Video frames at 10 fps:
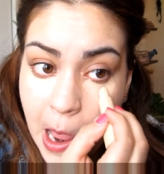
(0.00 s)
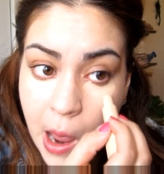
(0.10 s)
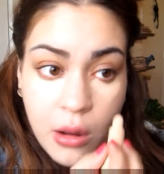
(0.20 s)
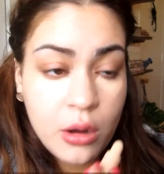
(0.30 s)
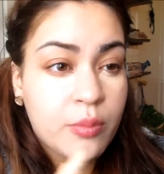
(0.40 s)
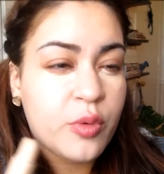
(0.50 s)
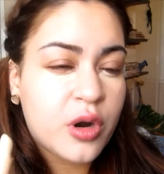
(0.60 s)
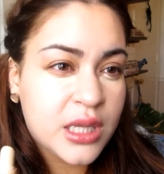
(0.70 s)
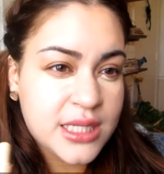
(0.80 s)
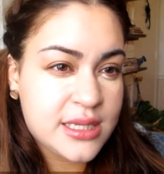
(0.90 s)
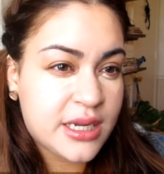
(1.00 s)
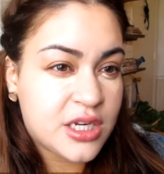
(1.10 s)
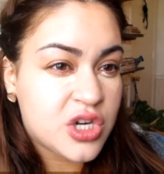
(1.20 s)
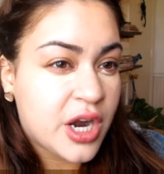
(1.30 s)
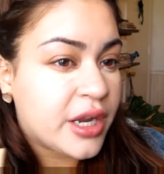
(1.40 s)
Well, more or less like a
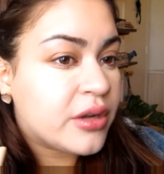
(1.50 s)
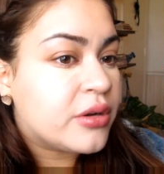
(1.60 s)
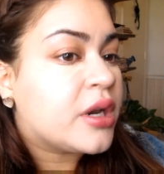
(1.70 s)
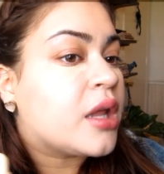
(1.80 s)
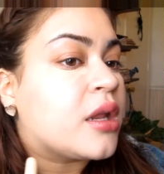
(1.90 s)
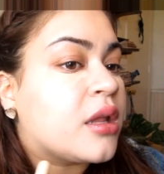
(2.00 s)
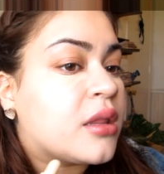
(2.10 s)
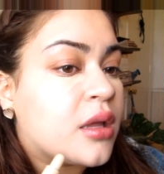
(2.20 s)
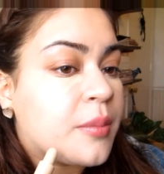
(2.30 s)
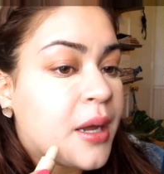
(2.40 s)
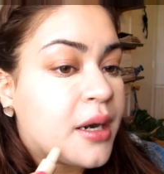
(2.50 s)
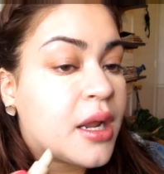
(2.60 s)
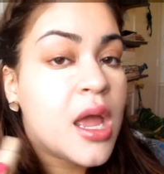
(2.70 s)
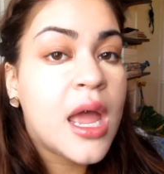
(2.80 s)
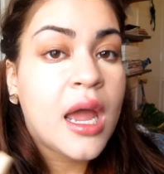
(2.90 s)
triangle now that I think about it.
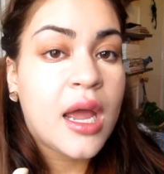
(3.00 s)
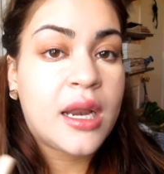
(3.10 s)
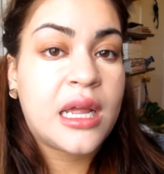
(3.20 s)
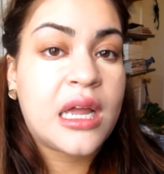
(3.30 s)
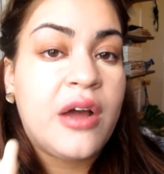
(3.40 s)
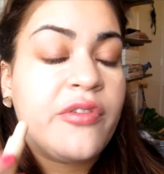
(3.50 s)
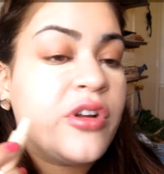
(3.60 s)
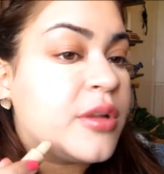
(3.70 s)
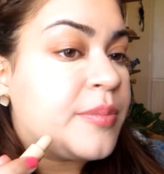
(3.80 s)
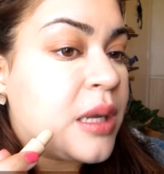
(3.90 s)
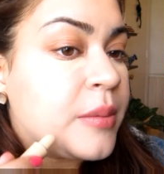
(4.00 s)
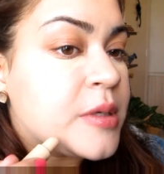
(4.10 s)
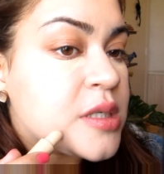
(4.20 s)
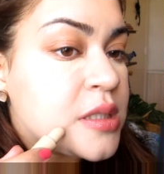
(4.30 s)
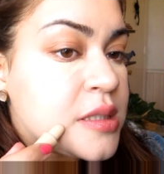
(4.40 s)
And I cover the
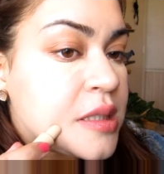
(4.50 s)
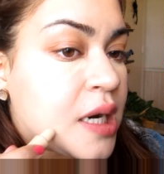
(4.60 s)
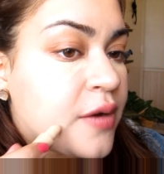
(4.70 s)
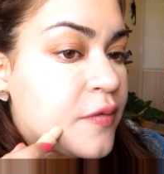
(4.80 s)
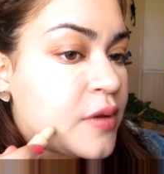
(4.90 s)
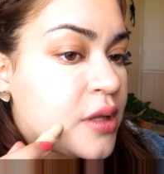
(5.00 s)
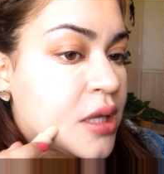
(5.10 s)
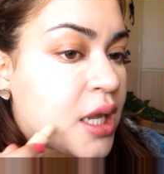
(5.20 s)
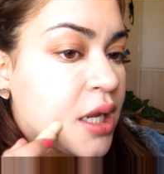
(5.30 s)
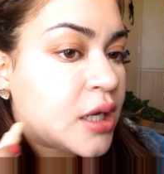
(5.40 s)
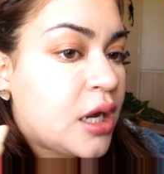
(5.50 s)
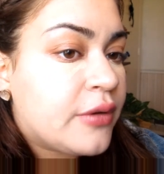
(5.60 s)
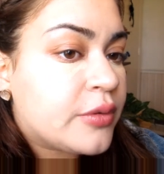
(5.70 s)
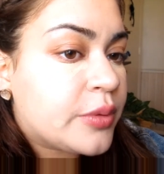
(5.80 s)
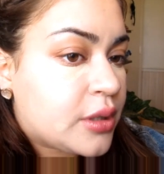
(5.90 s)
blemishes that I really can't
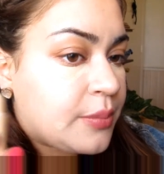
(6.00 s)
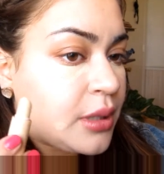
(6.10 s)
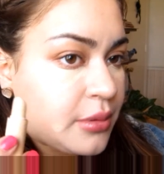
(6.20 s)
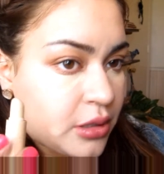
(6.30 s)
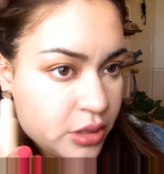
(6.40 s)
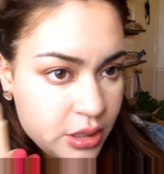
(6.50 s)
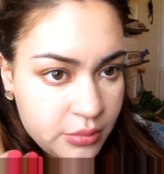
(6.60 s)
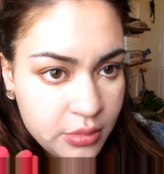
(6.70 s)
cover with the BB cream.